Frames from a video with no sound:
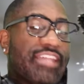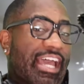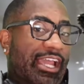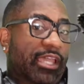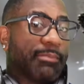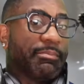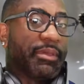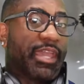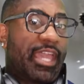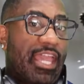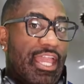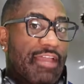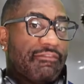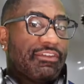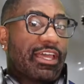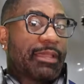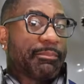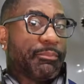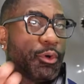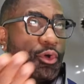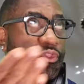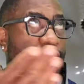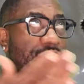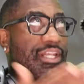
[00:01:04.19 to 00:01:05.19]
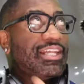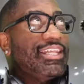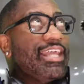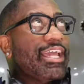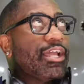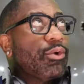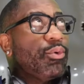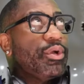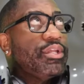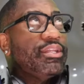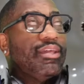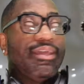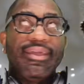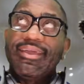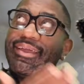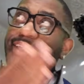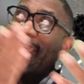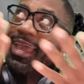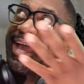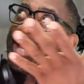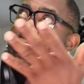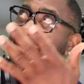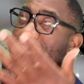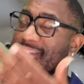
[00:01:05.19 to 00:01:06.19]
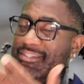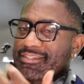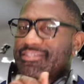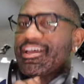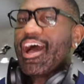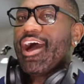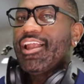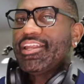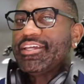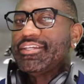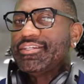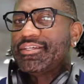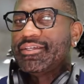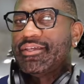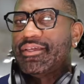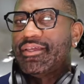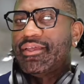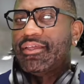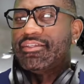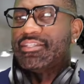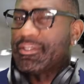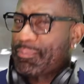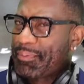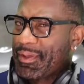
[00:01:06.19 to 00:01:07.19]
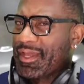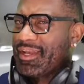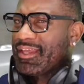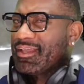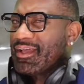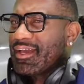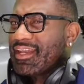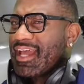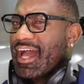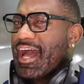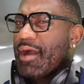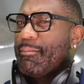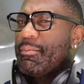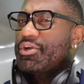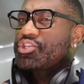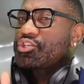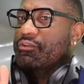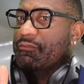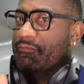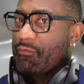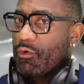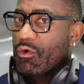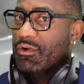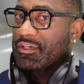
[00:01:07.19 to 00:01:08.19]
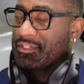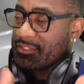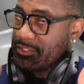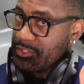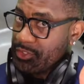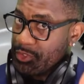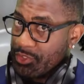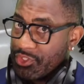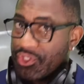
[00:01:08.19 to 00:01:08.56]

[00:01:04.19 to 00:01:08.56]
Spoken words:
that can behave like both a liquid and a solid, depending on how much force you